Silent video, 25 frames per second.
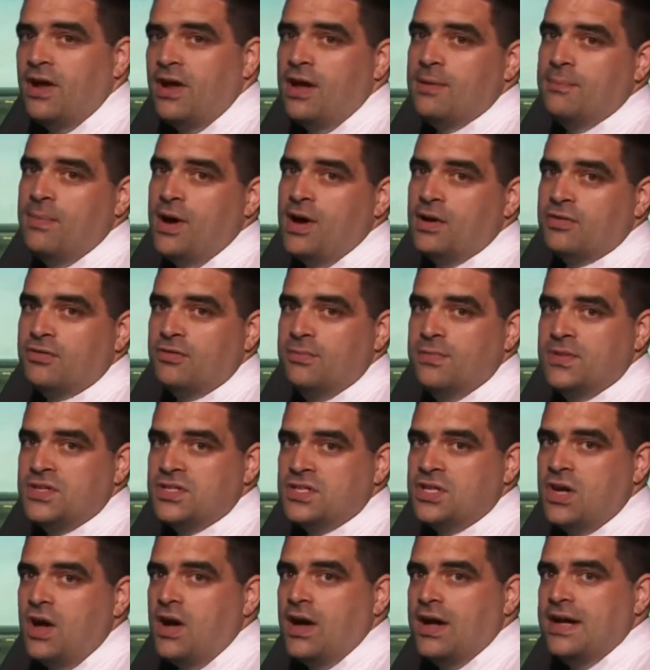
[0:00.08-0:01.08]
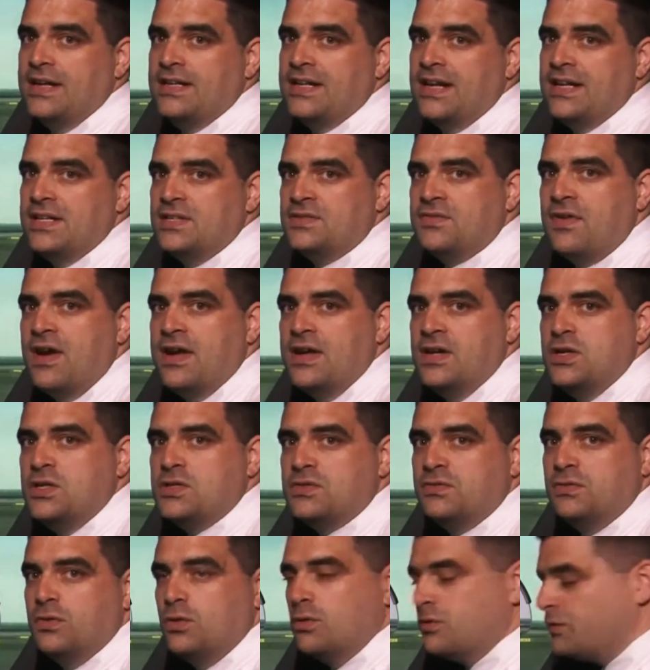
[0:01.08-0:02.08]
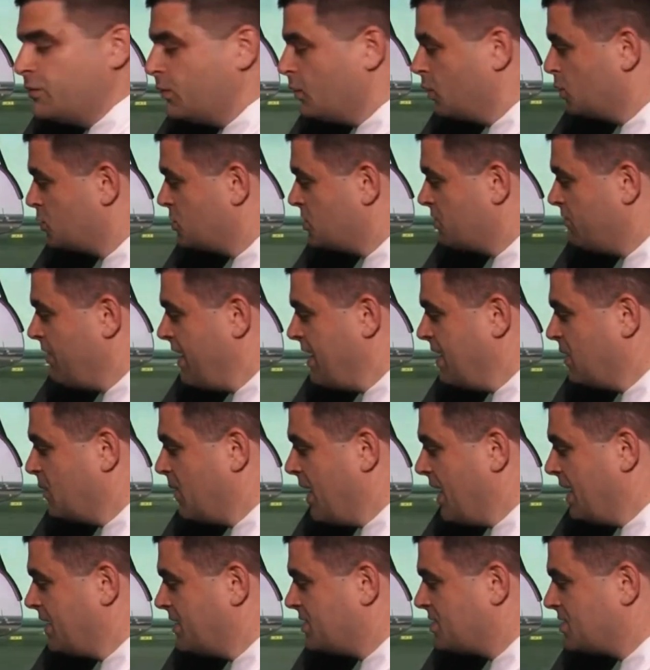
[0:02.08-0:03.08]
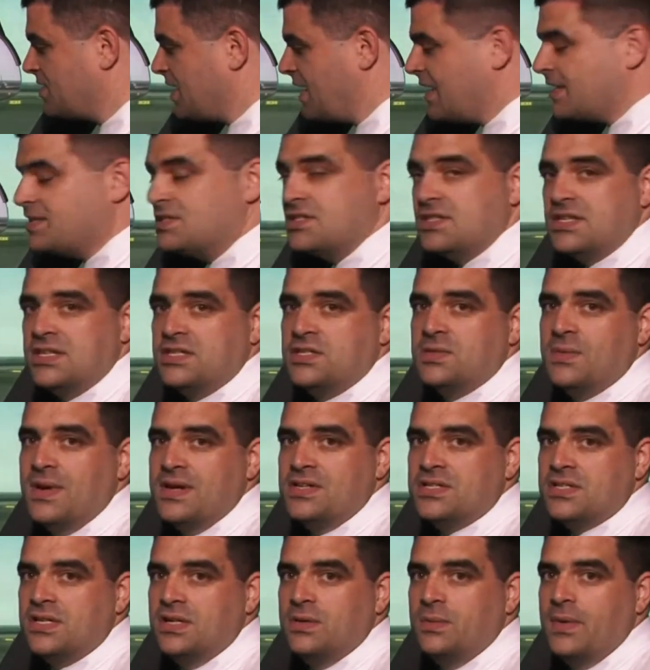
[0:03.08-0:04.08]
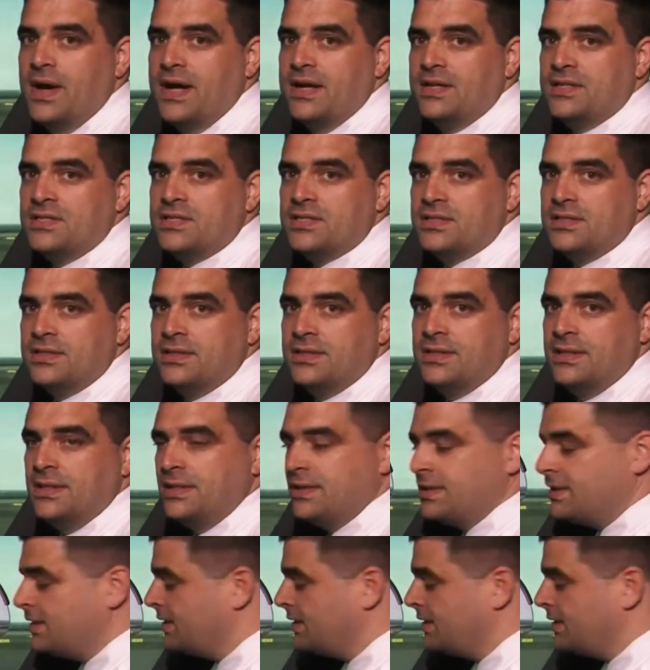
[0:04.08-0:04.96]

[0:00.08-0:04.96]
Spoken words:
Hey folks, it's Speedistevie video time again. This video is from British